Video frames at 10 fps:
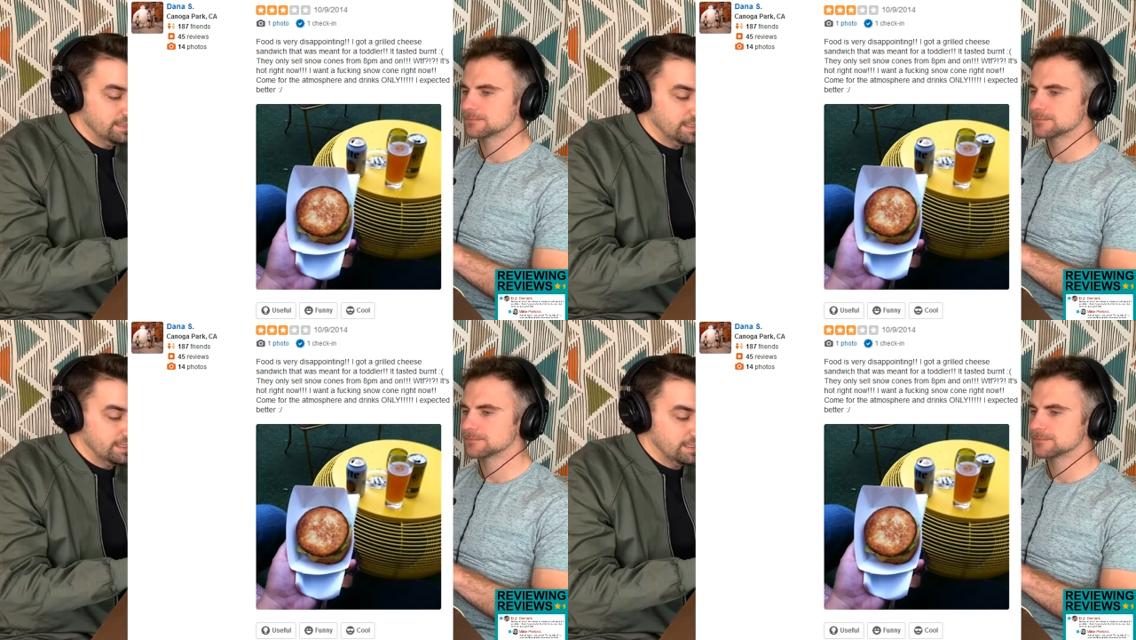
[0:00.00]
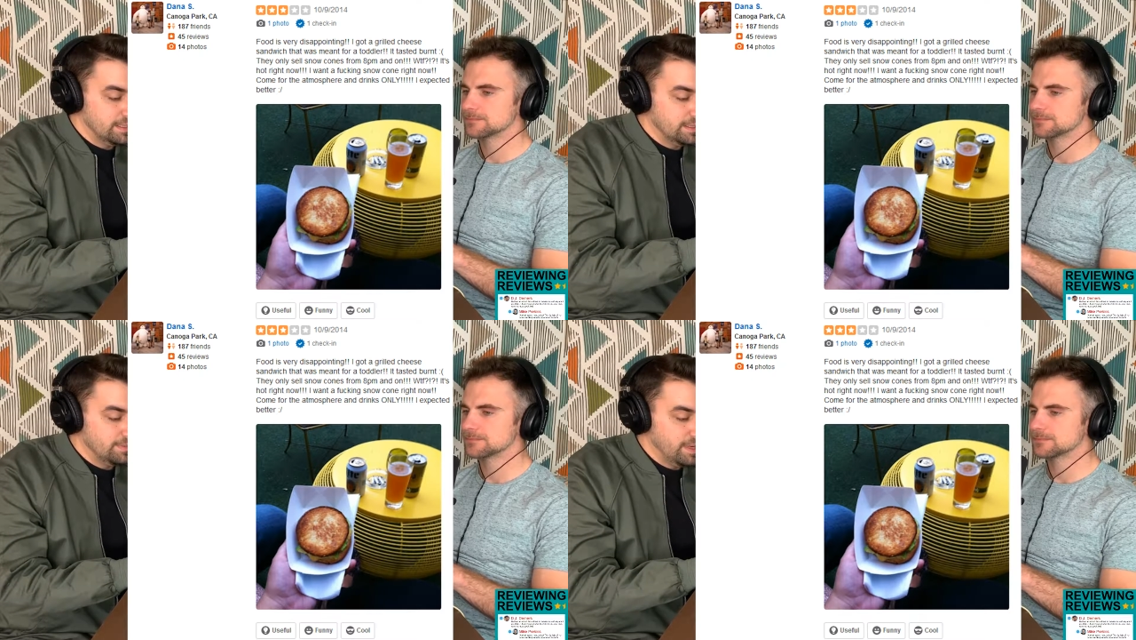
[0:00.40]

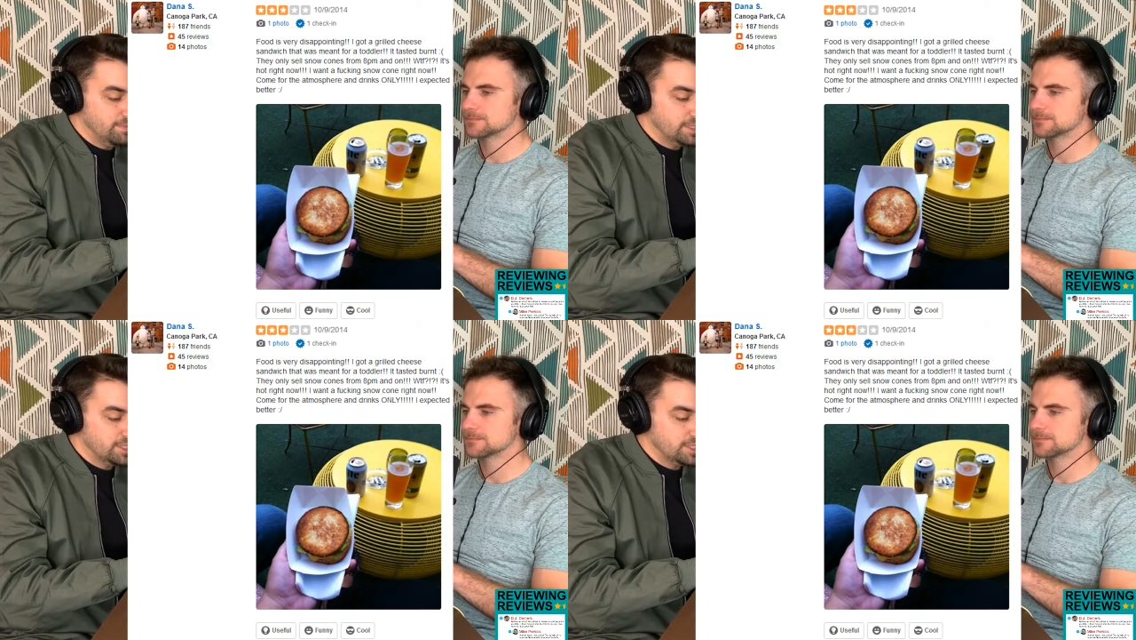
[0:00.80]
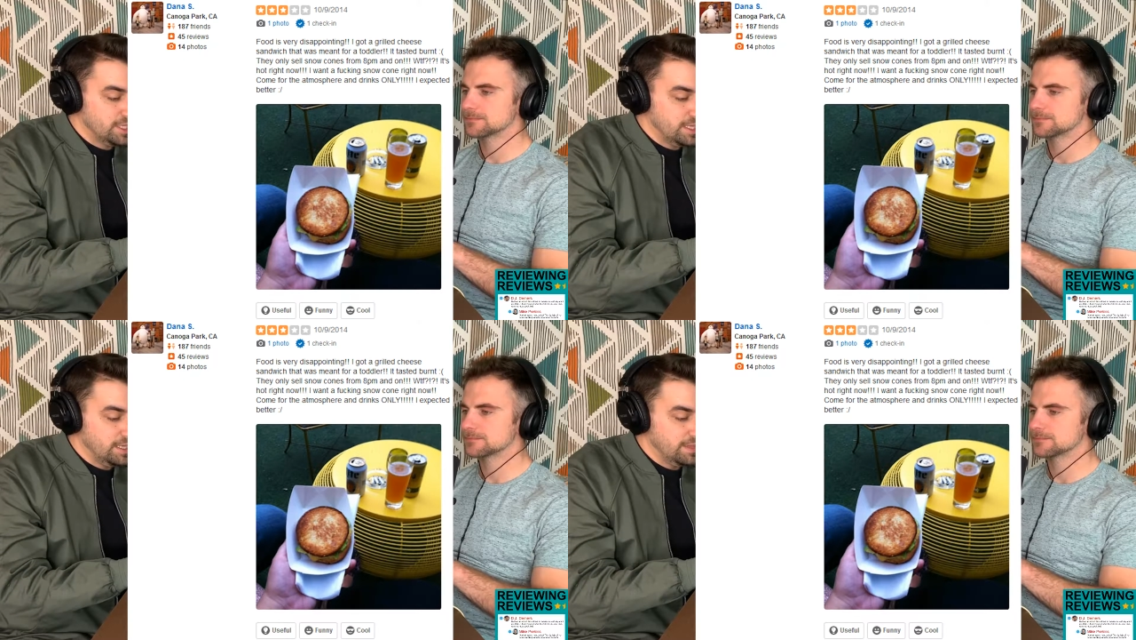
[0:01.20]
Speaker 1: It might be a
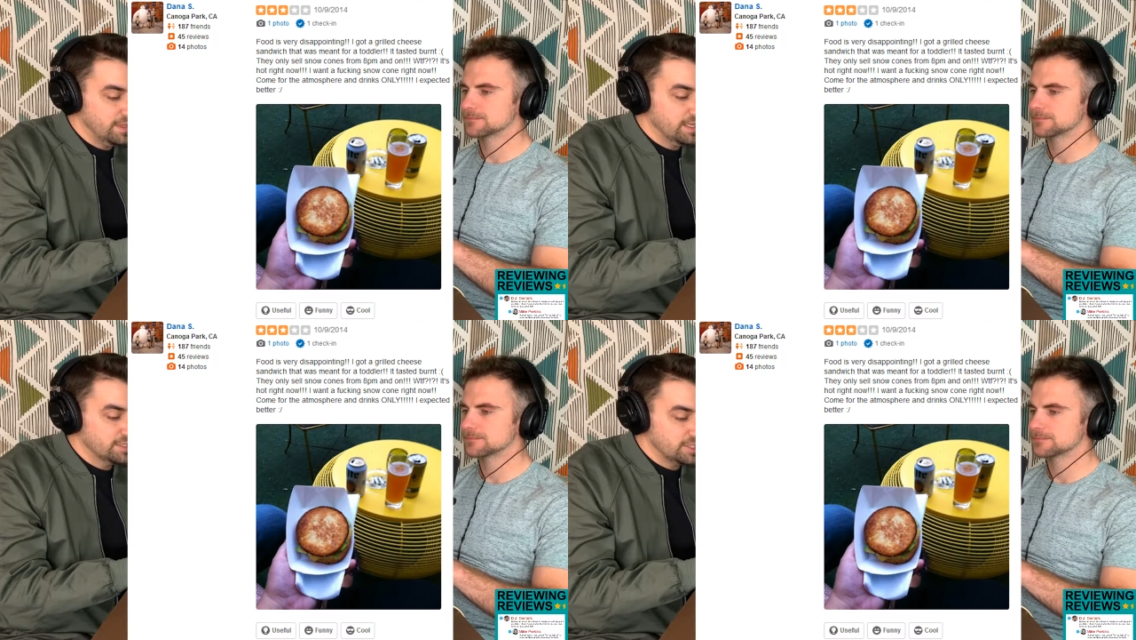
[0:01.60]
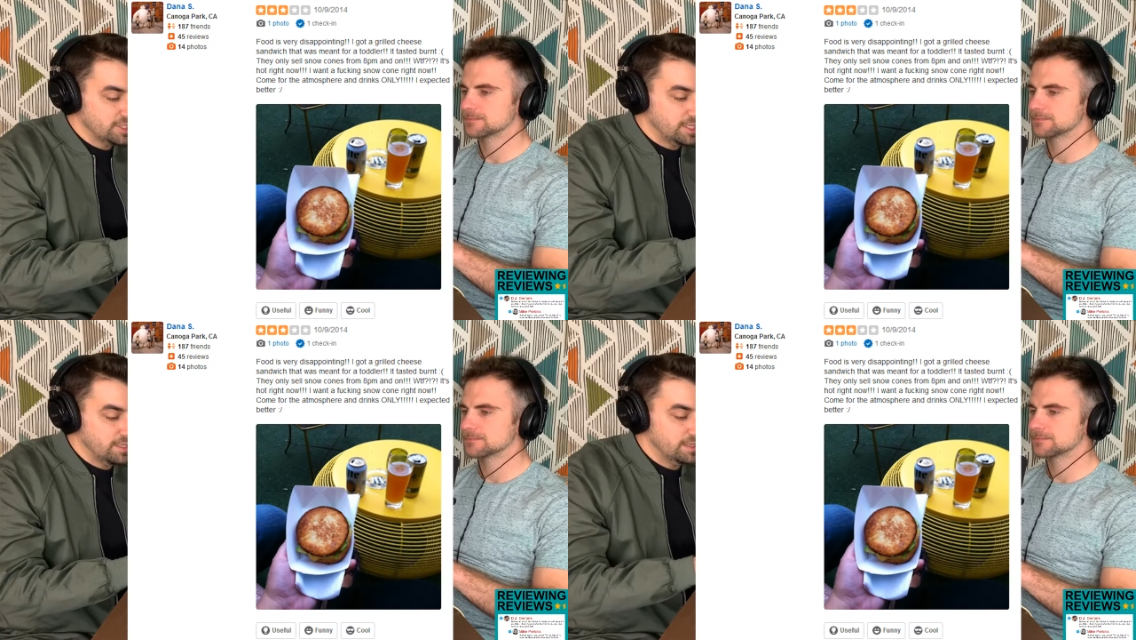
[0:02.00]
she. I think it's a
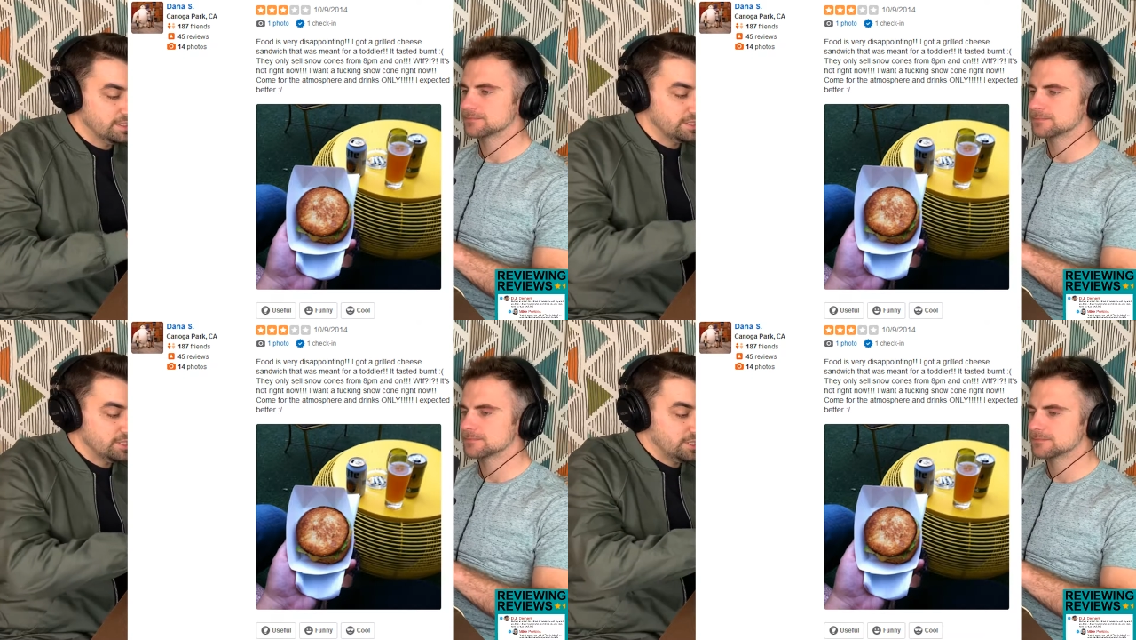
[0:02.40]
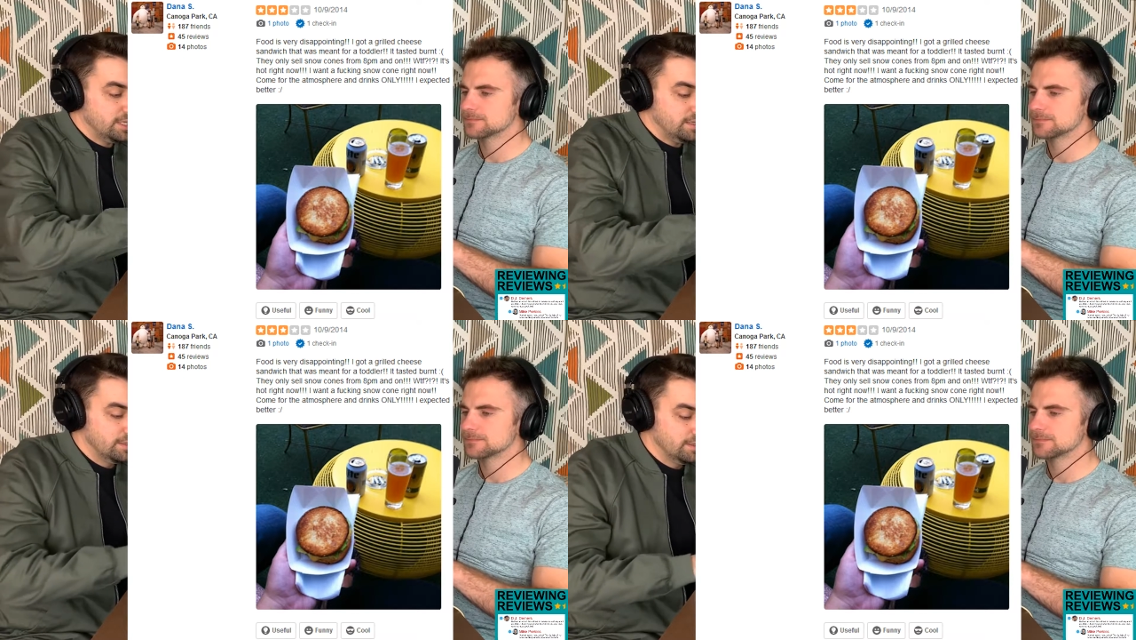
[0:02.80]
she. It's a
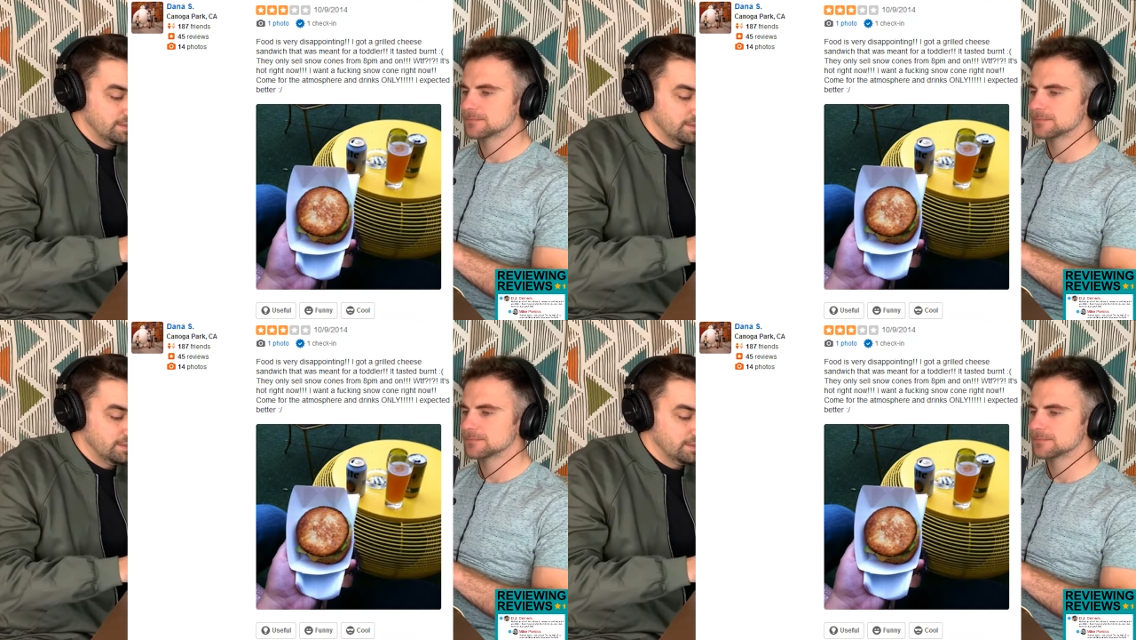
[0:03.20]
she.